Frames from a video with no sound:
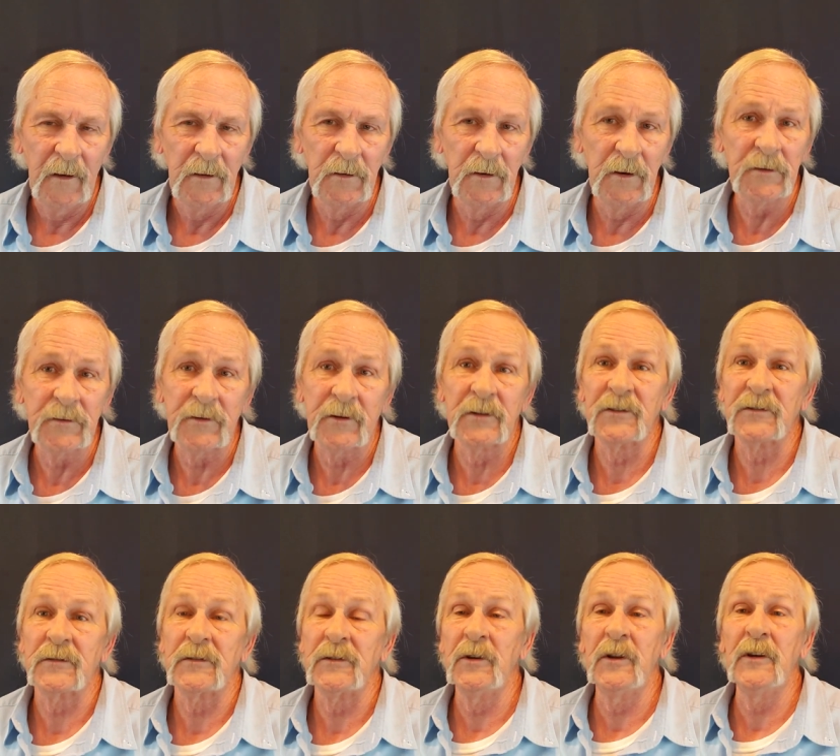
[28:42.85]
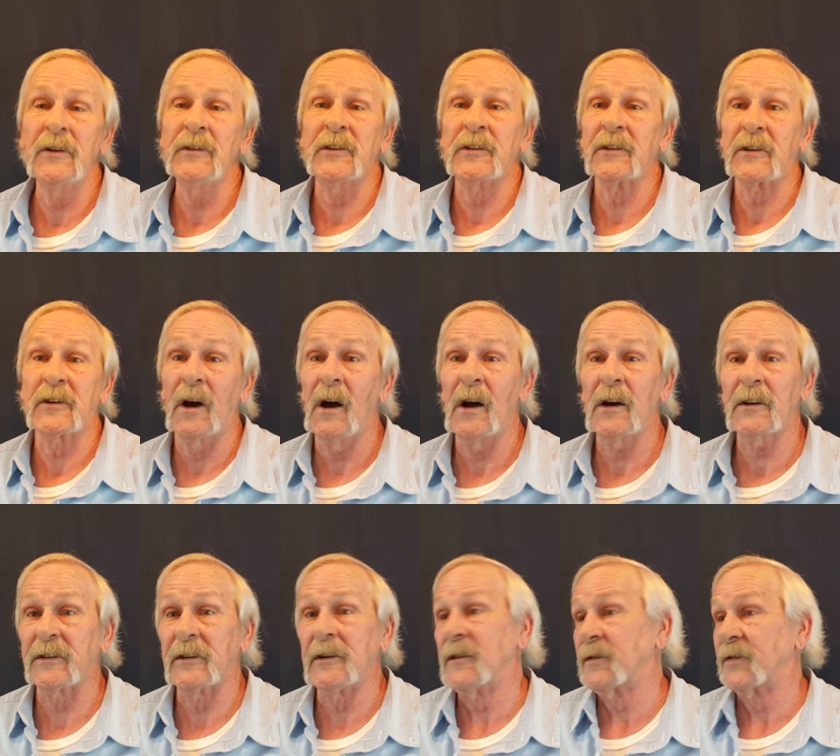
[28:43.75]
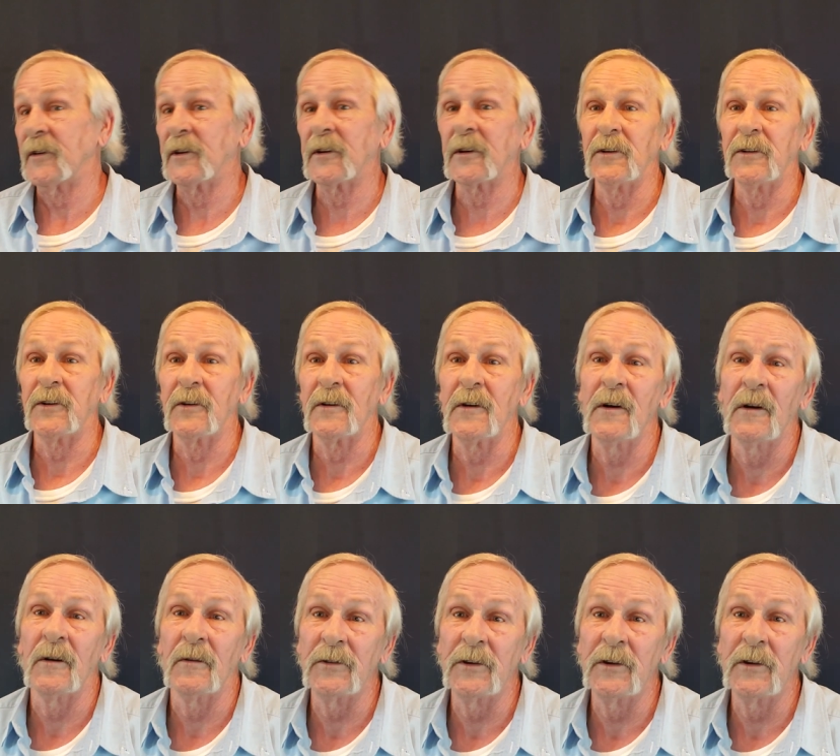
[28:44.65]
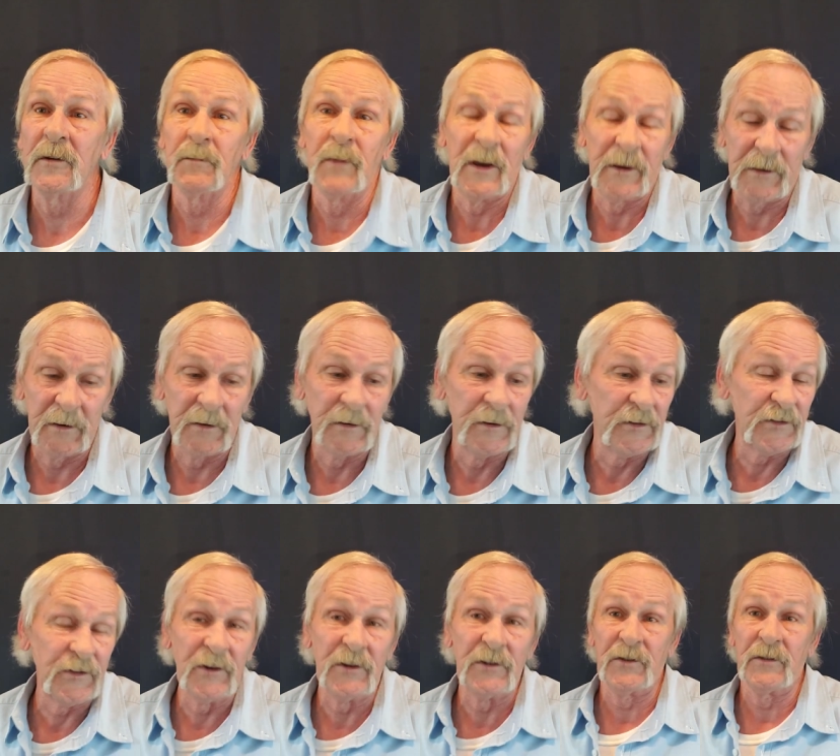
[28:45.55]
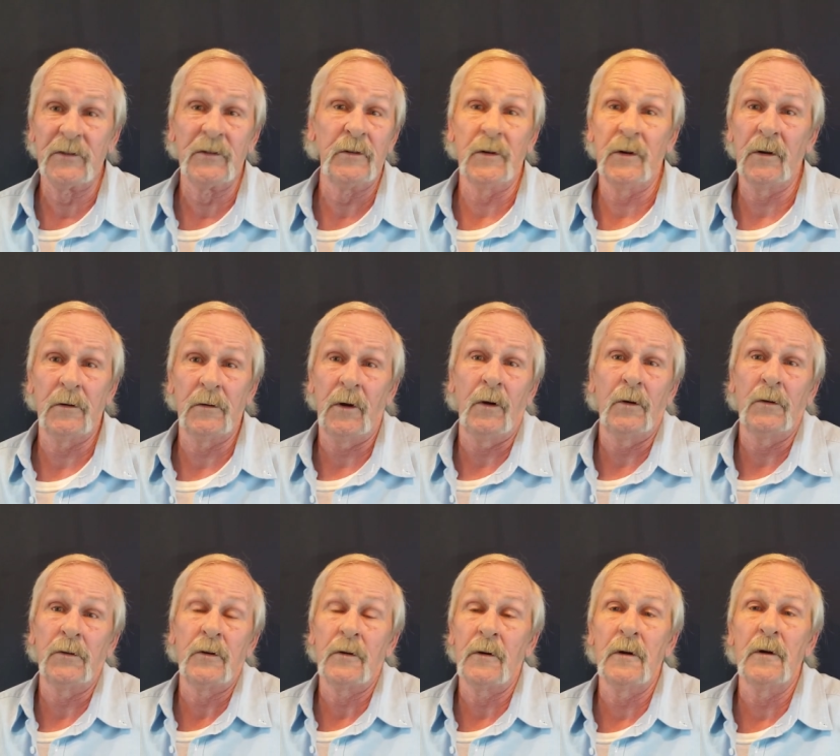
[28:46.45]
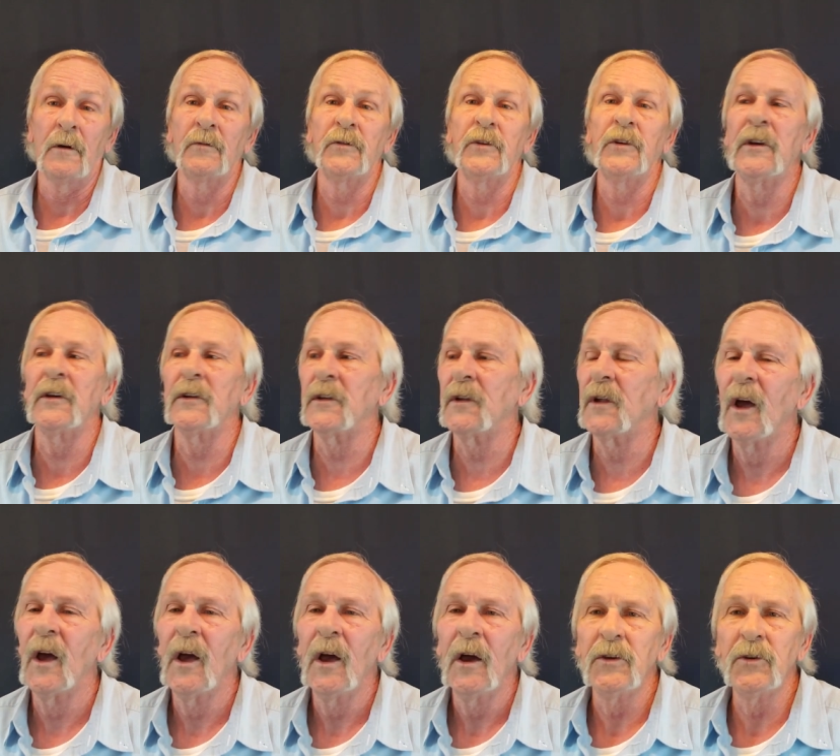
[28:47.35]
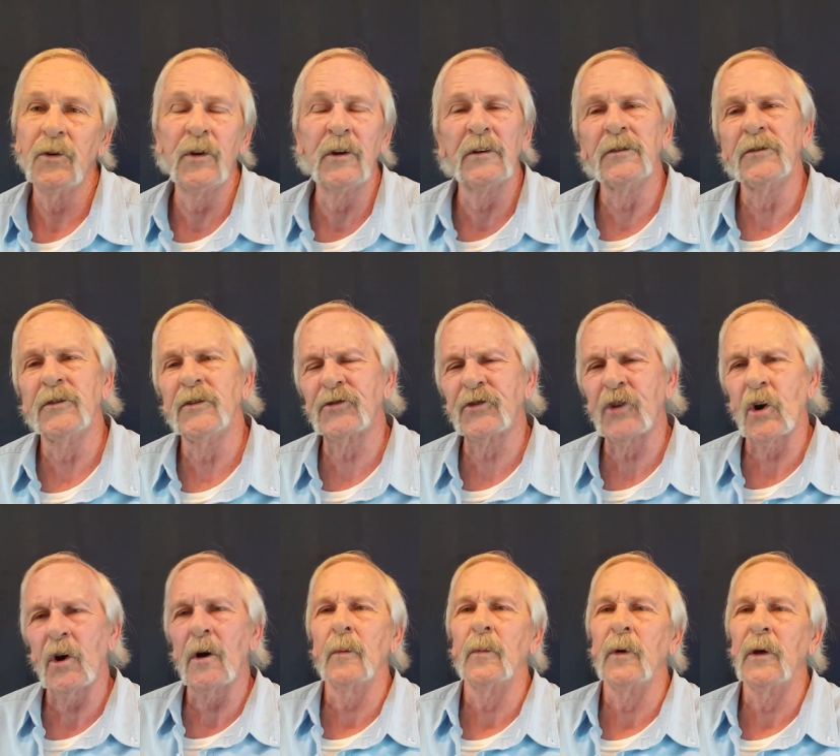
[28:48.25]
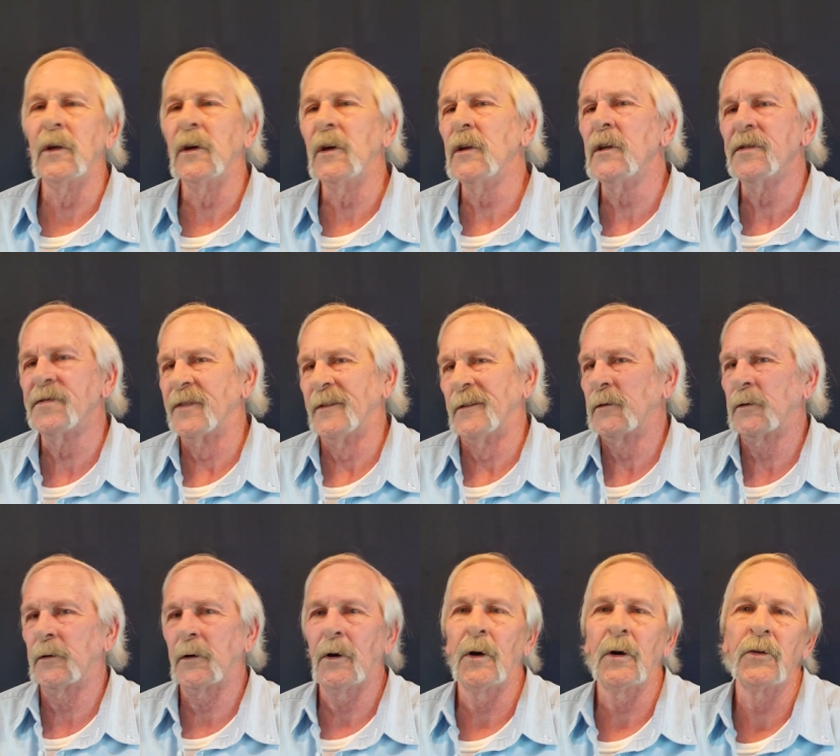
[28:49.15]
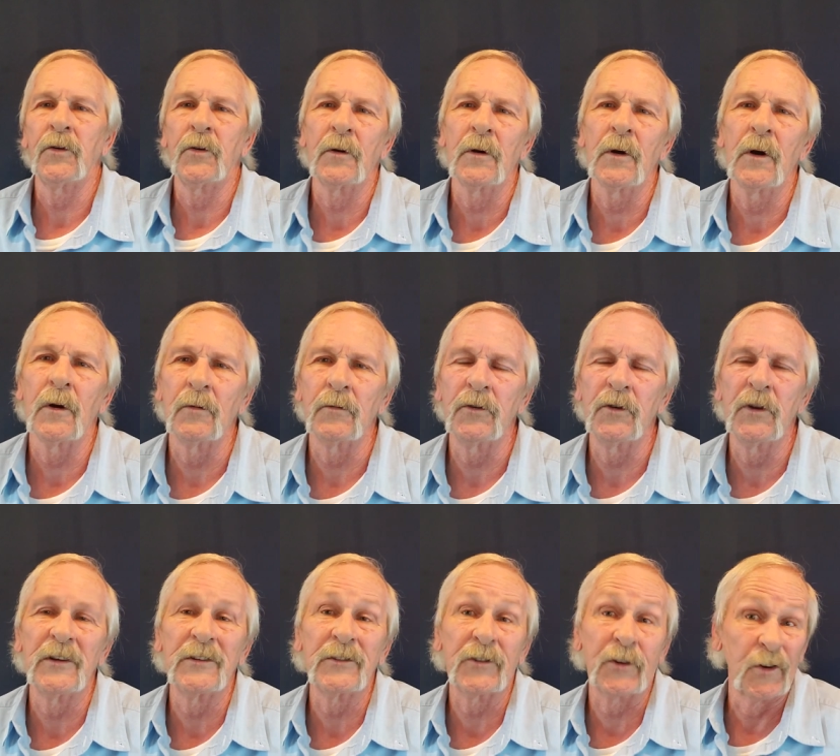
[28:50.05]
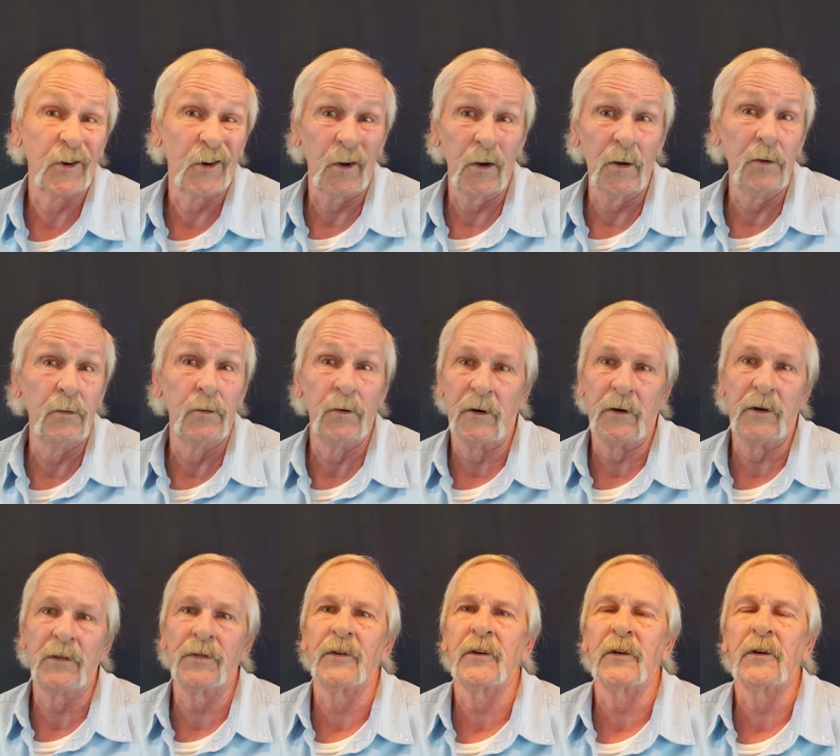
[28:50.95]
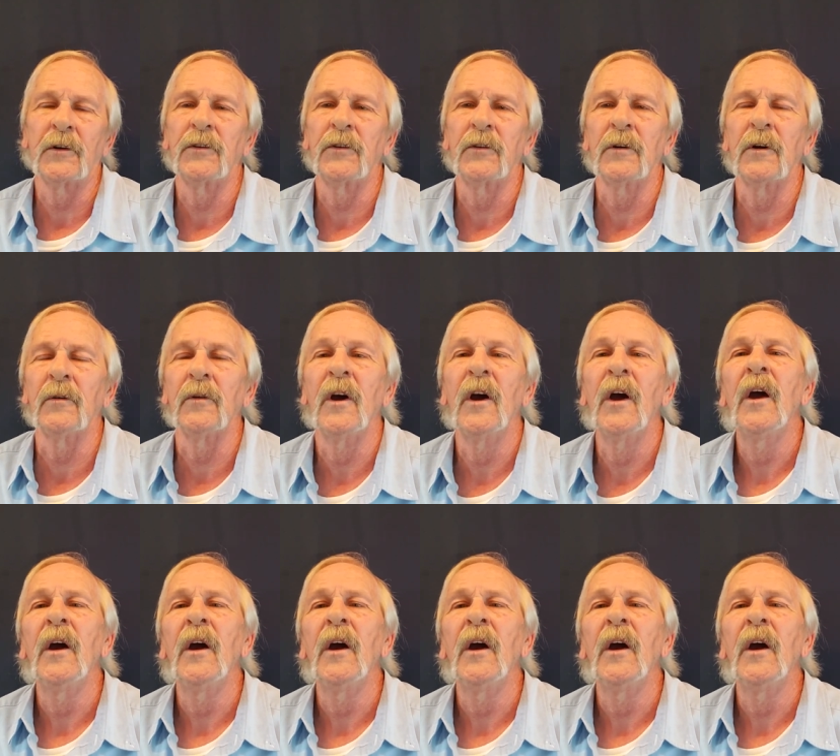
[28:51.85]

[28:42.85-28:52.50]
You didn't concoct anything on your own. You didn't make any decision on your own. You didn't determine anything on your own. You didn't conclude anything on your own.